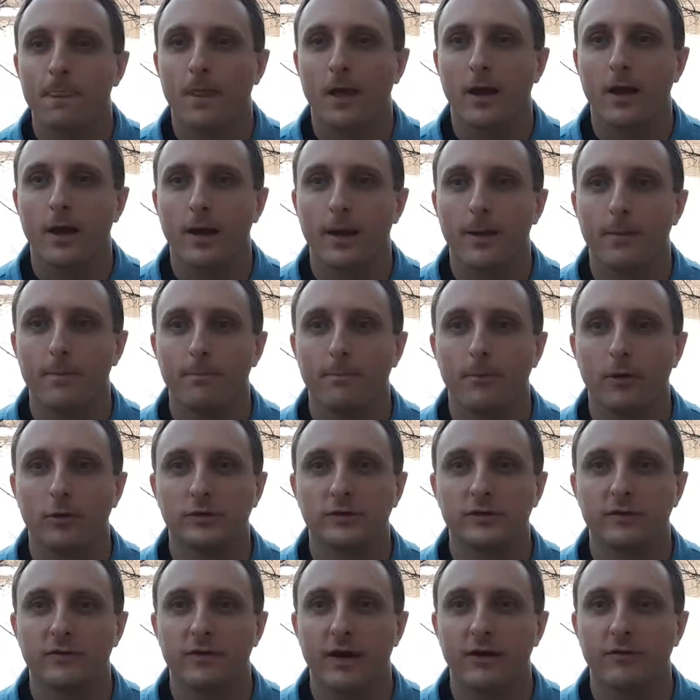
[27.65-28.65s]

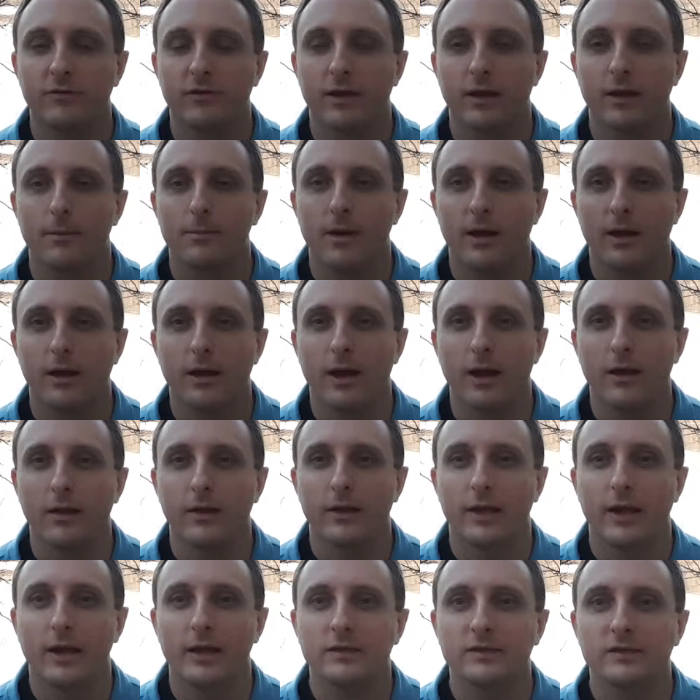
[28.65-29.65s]
most of Africa had been
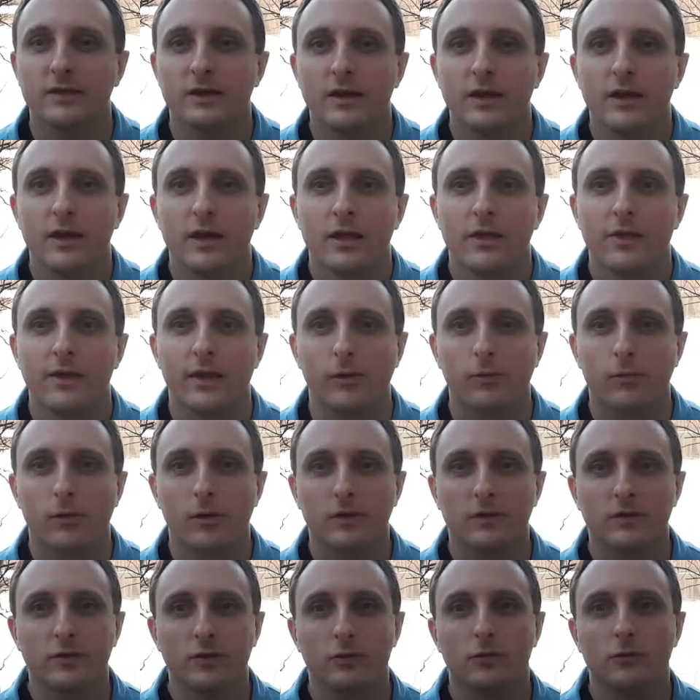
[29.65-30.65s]
colonized. There
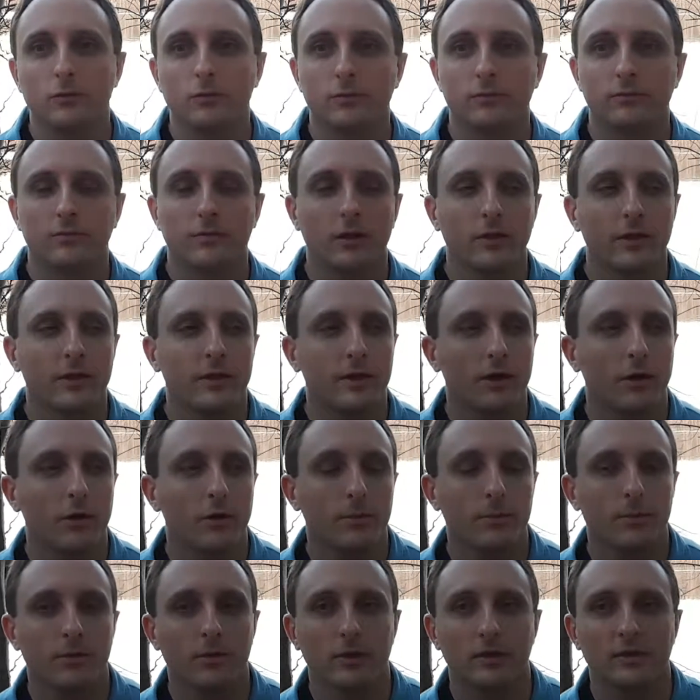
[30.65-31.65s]
were two really
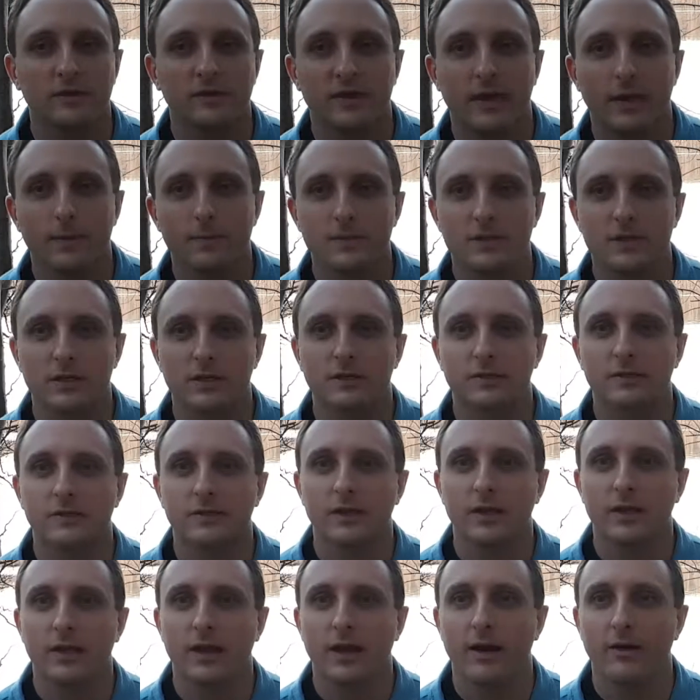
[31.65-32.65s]
notable
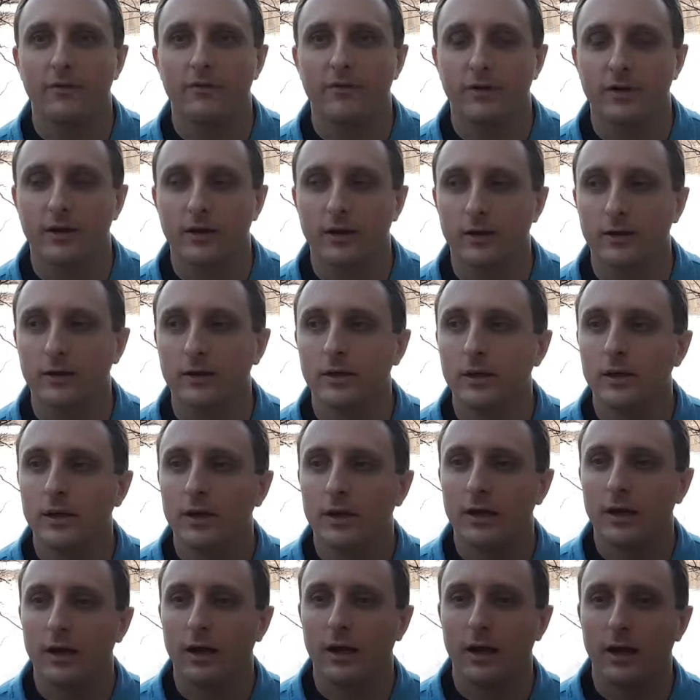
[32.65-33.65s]
exceptions in Africa,
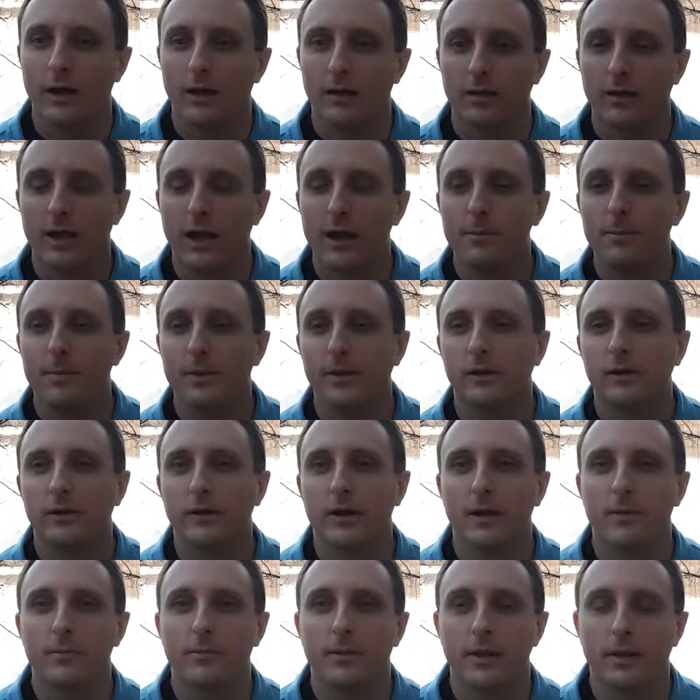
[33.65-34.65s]

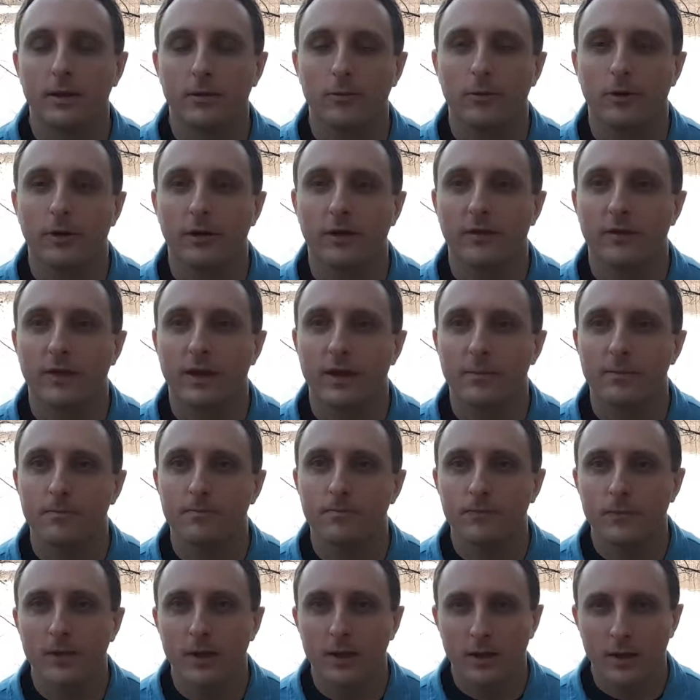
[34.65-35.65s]
Liberia being one of
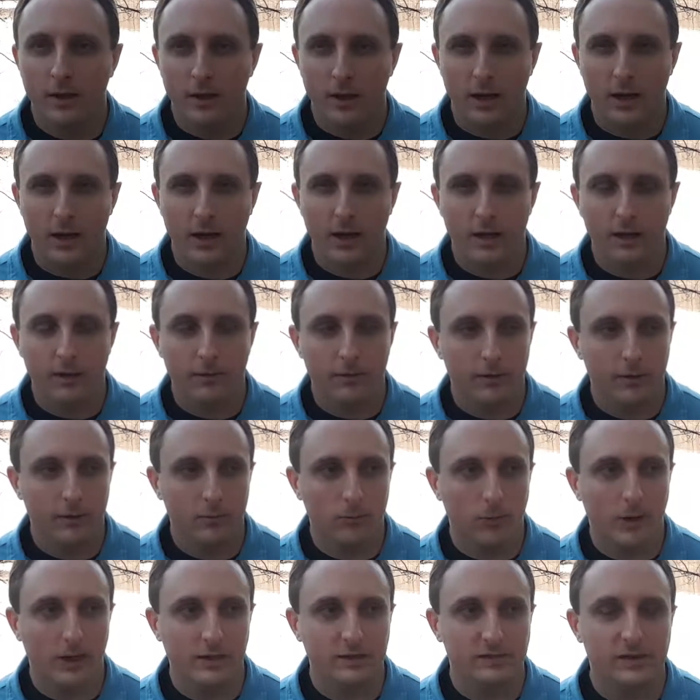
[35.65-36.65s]
them
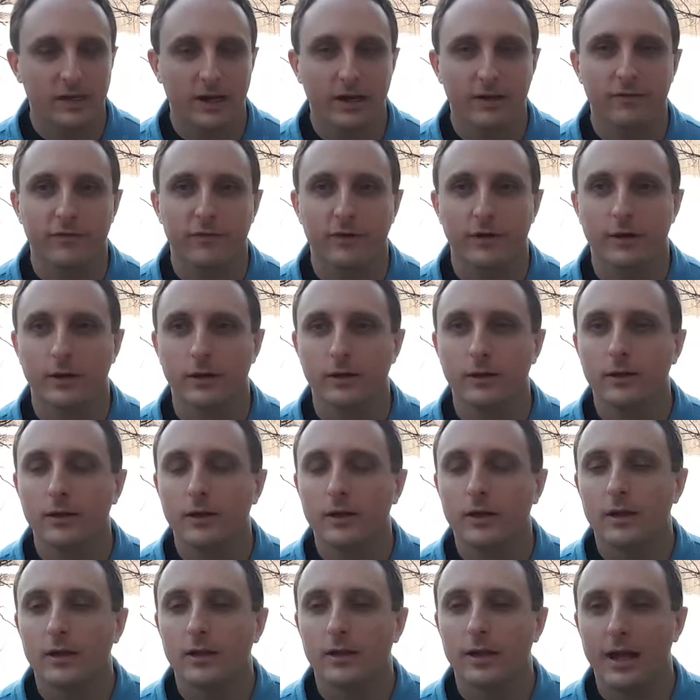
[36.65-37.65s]
in West Africa.
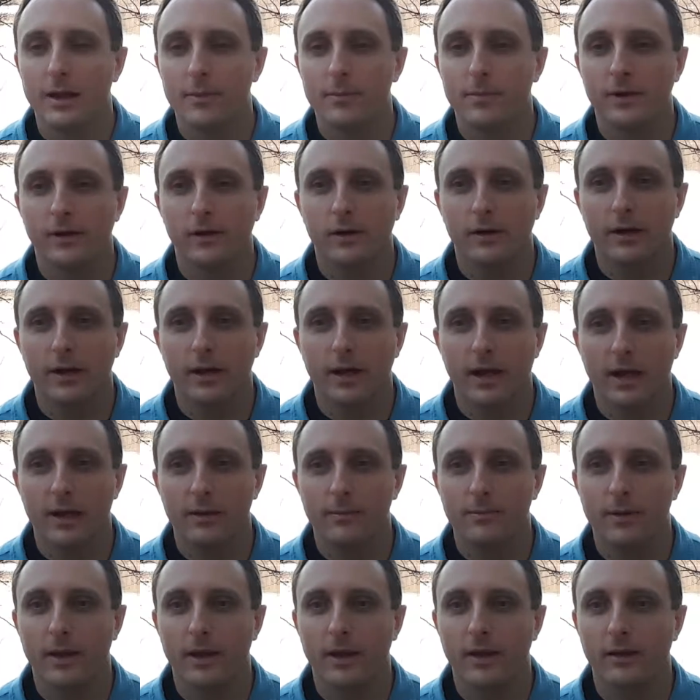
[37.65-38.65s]
Liberia
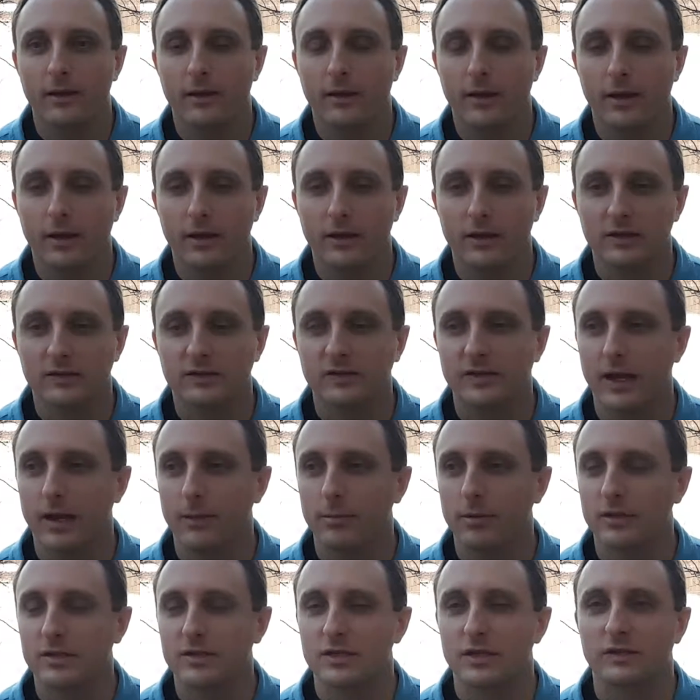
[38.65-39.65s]
had been
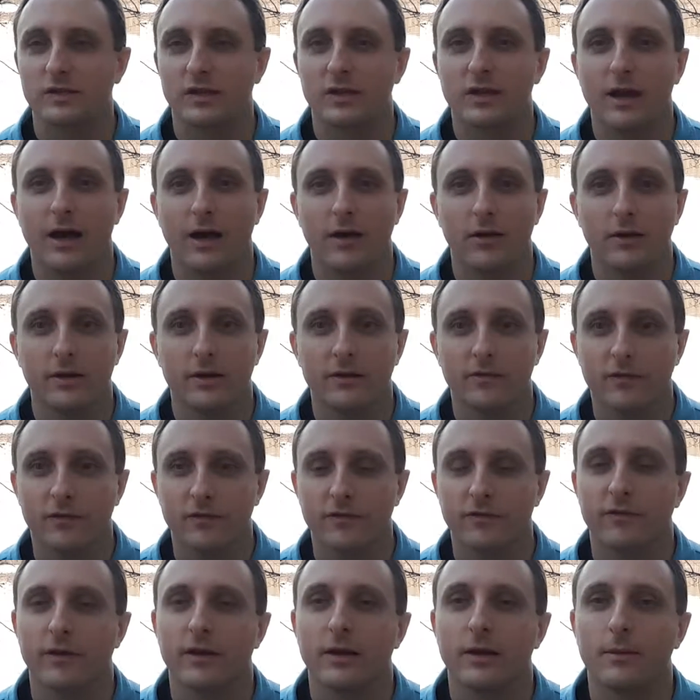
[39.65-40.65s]
established as a colony for
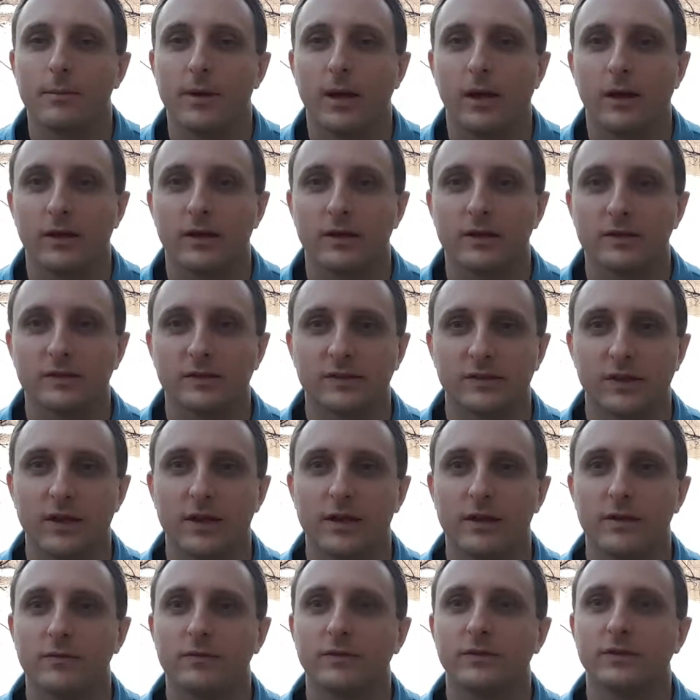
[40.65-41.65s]
freed American
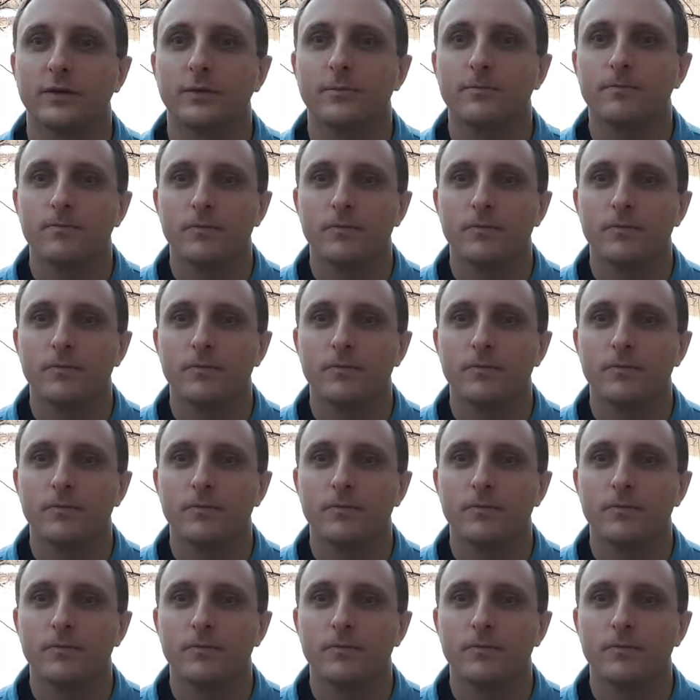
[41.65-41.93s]
slaves.